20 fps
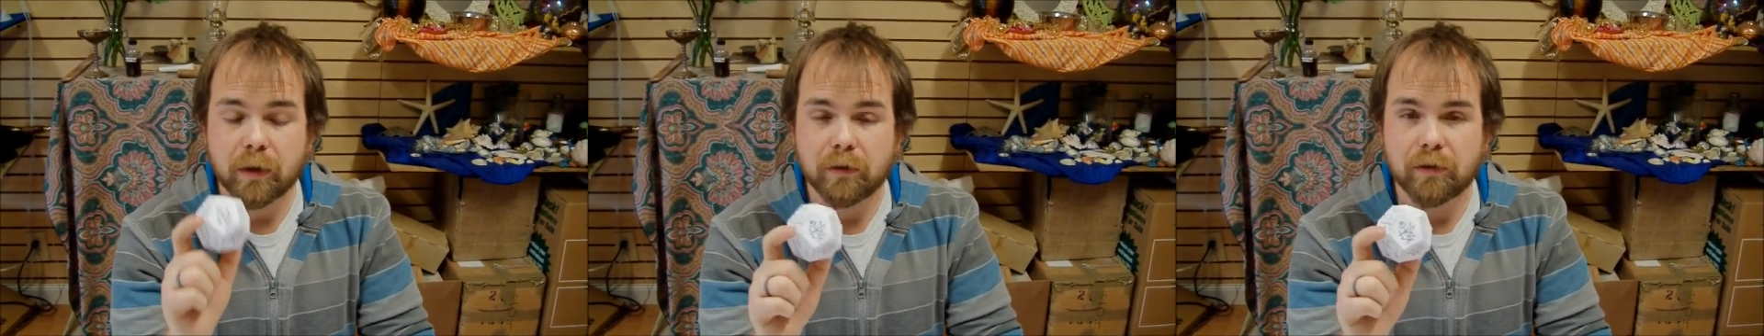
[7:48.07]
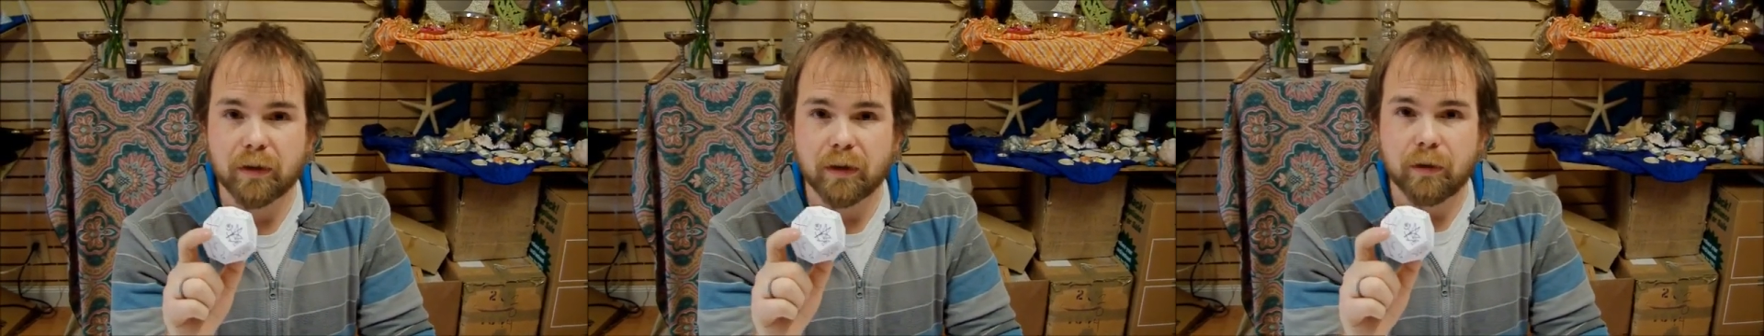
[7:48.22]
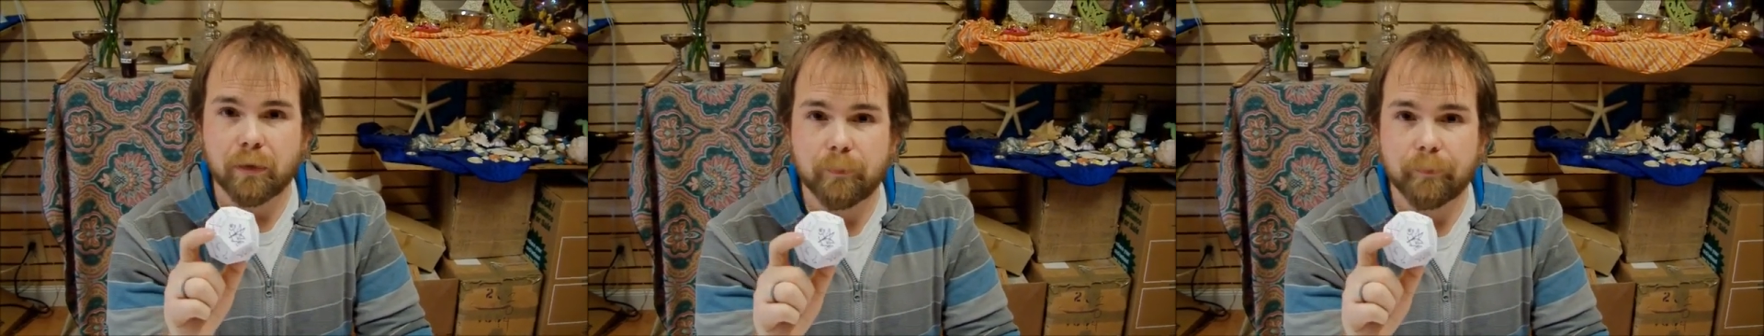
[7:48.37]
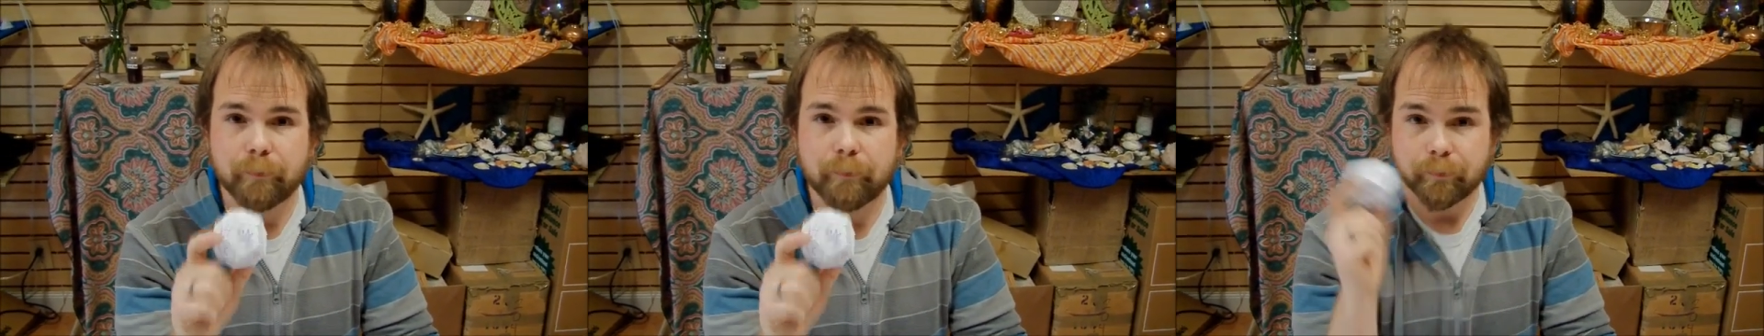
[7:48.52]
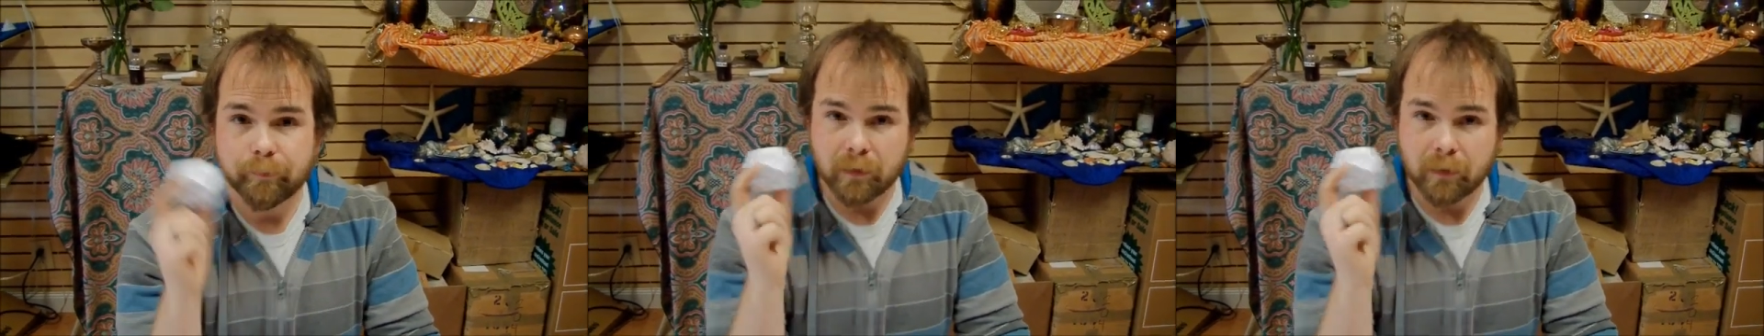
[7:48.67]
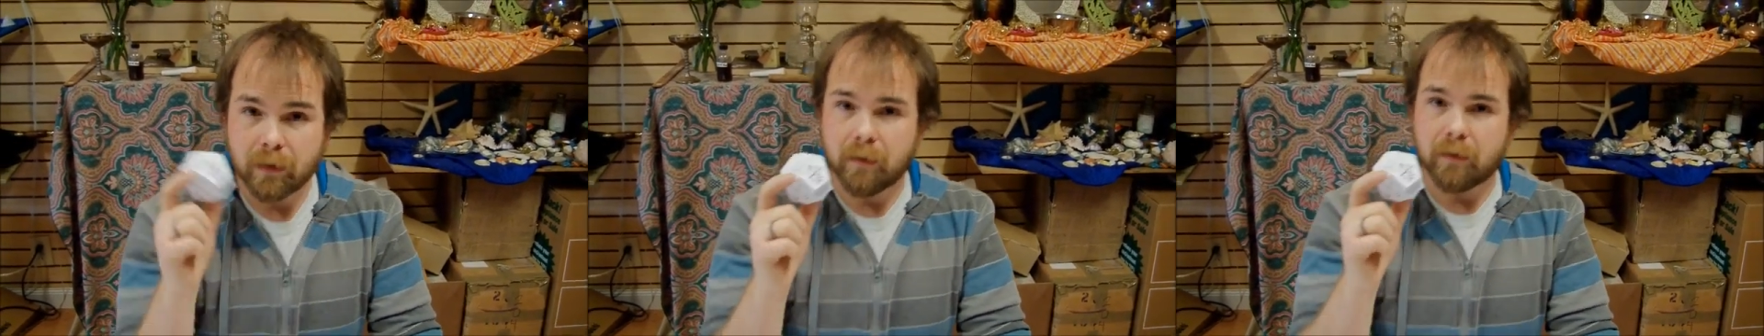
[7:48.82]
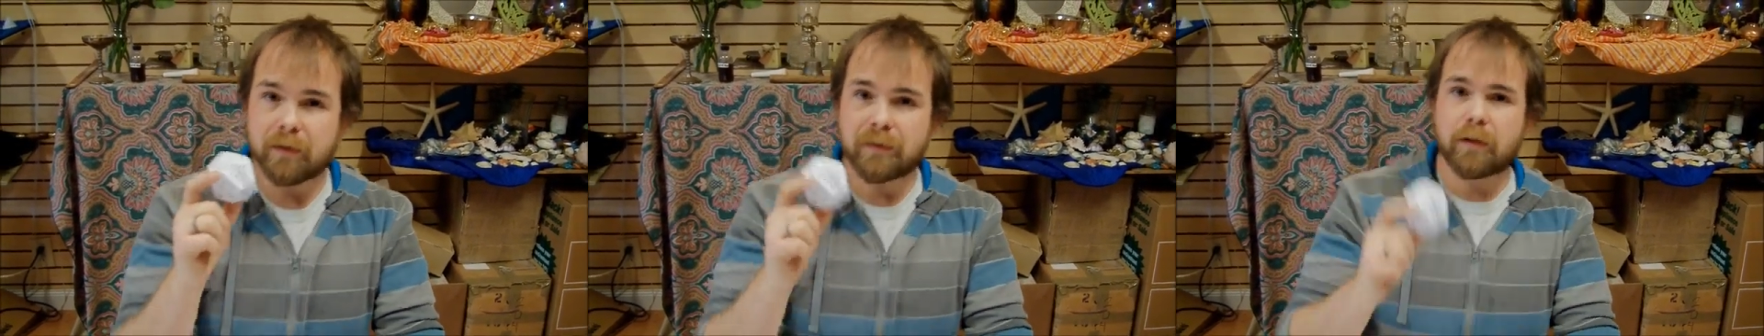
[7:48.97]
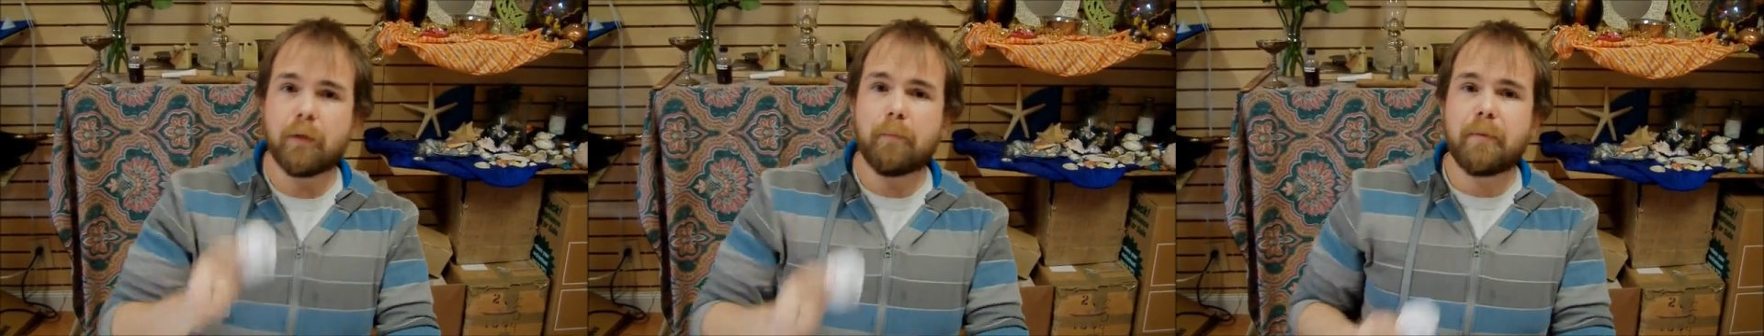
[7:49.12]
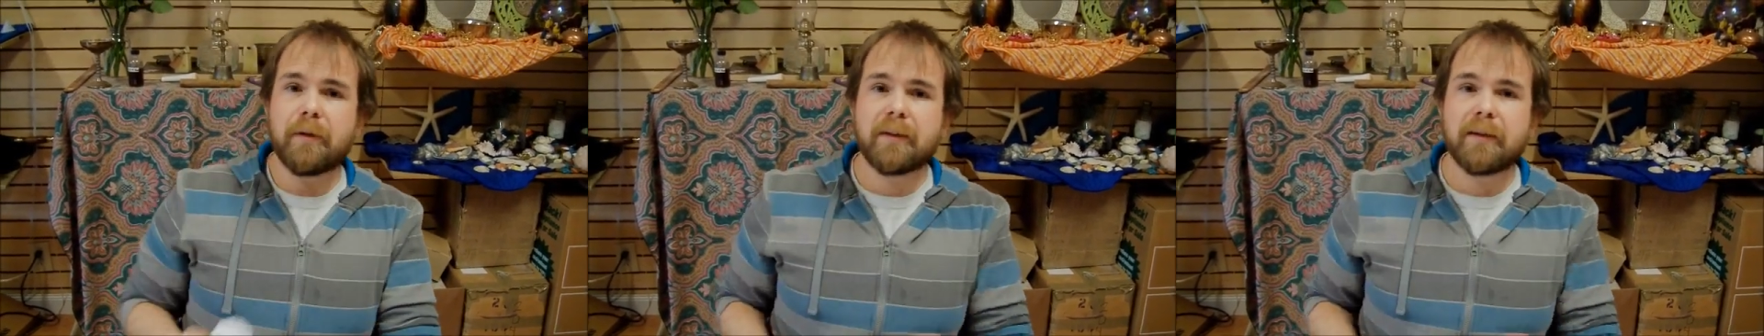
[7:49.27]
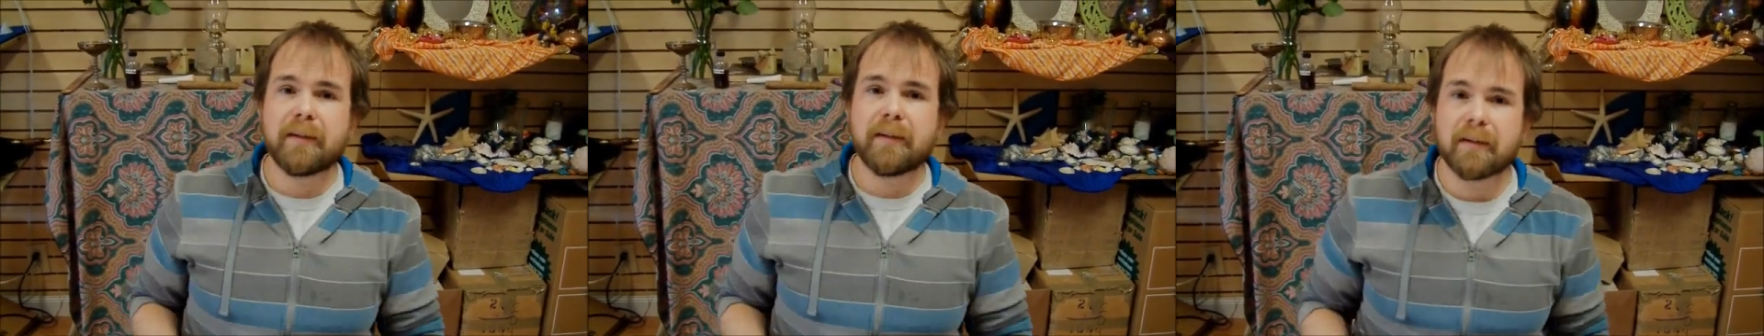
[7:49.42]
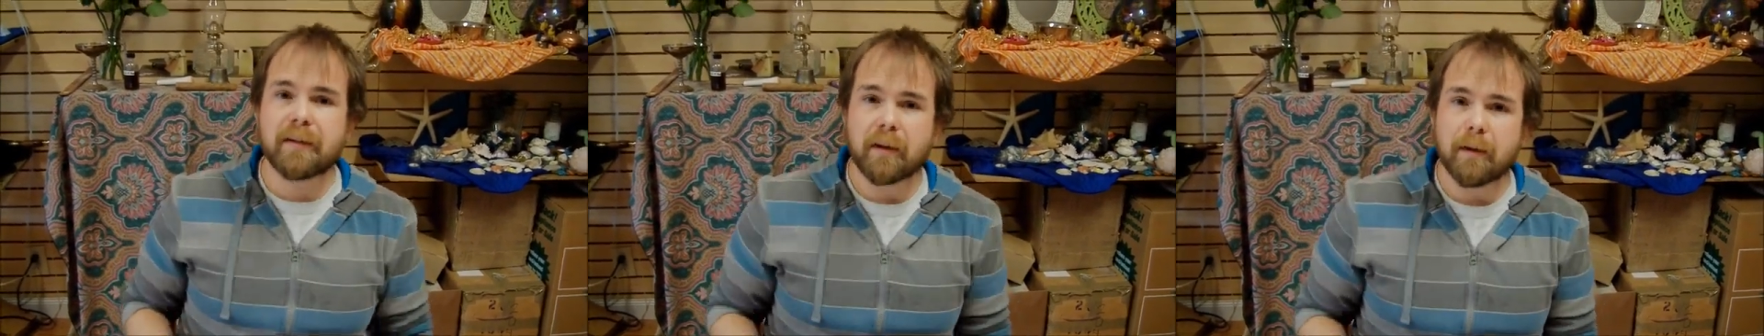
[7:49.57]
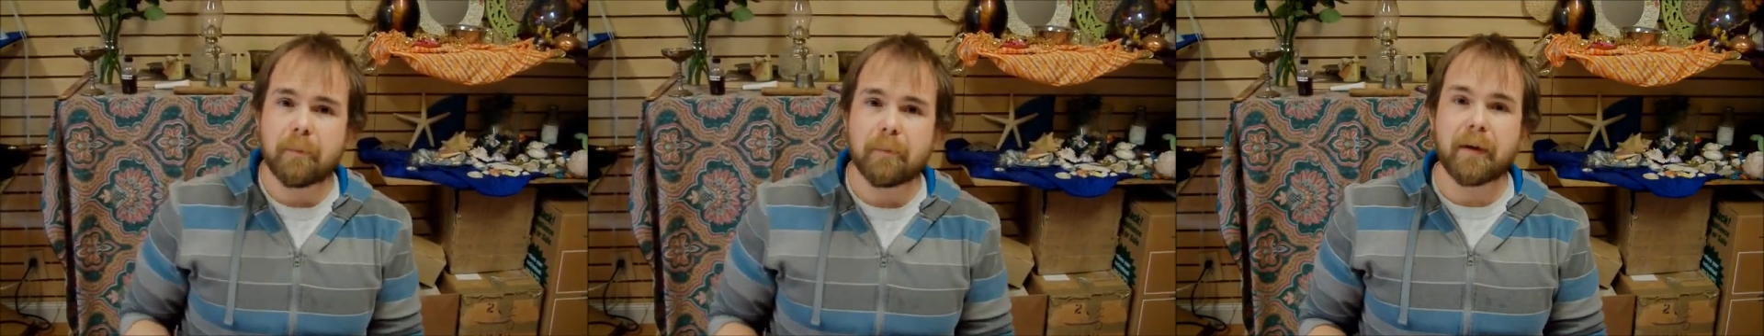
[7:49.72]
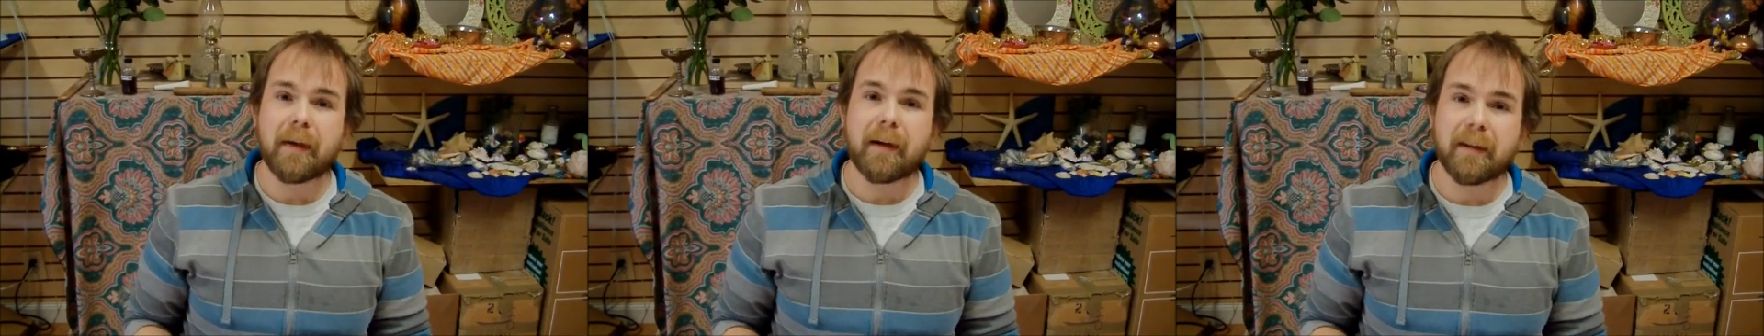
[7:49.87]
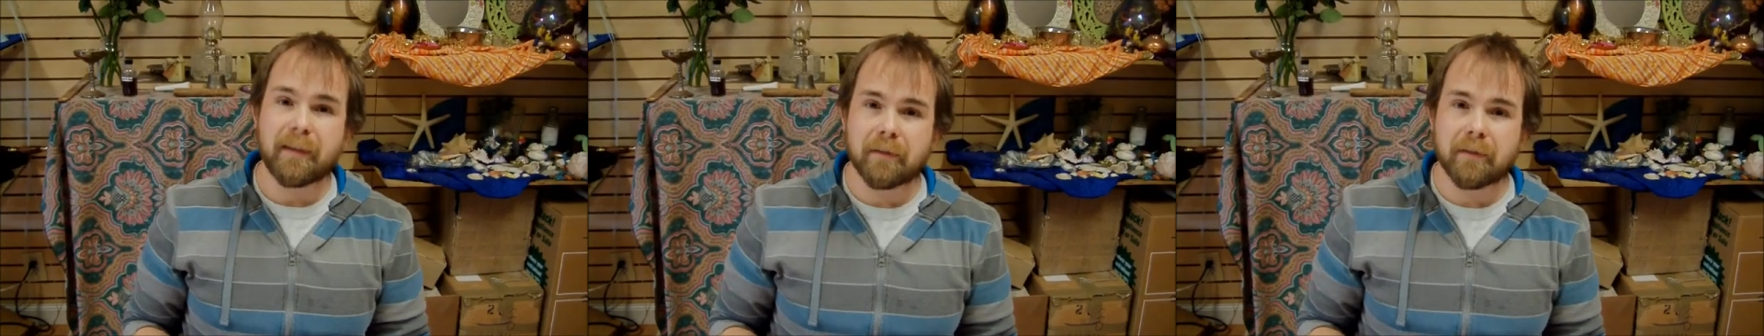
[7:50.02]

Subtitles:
So, let's go put this up